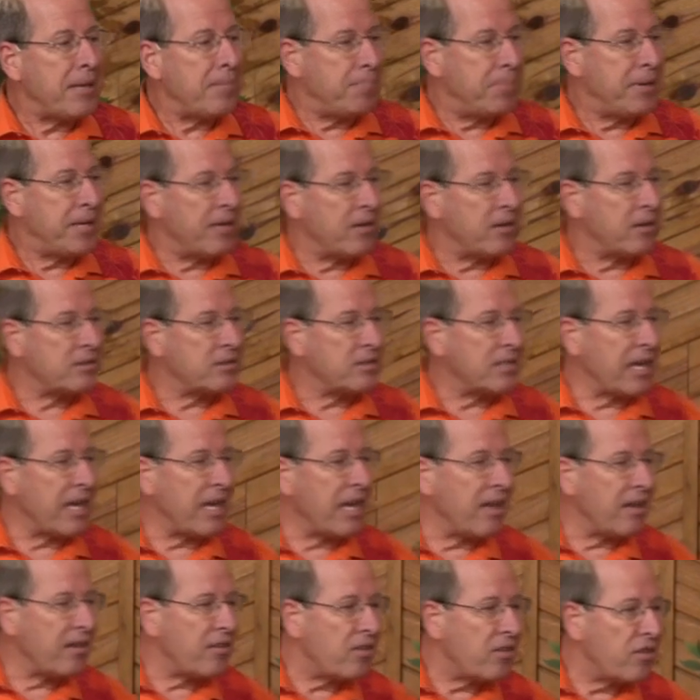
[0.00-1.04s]
built
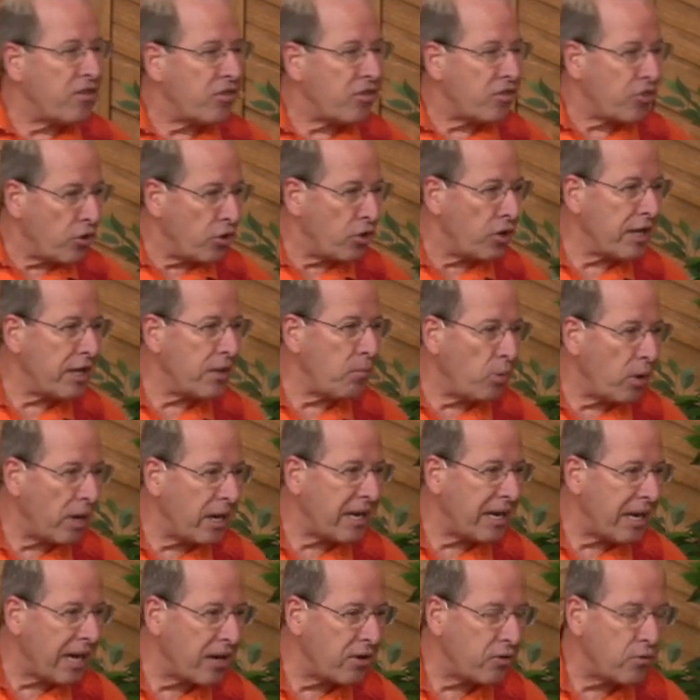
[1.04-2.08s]
in
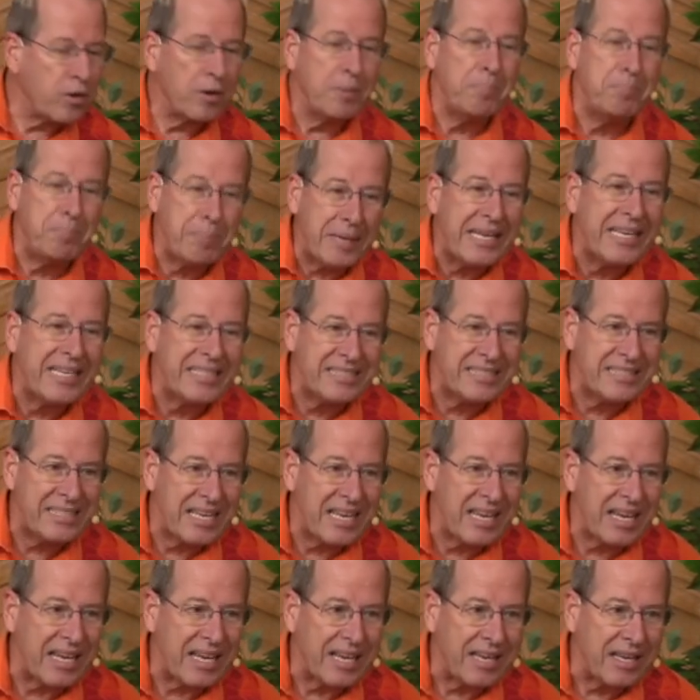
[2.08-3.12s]
3100 BC.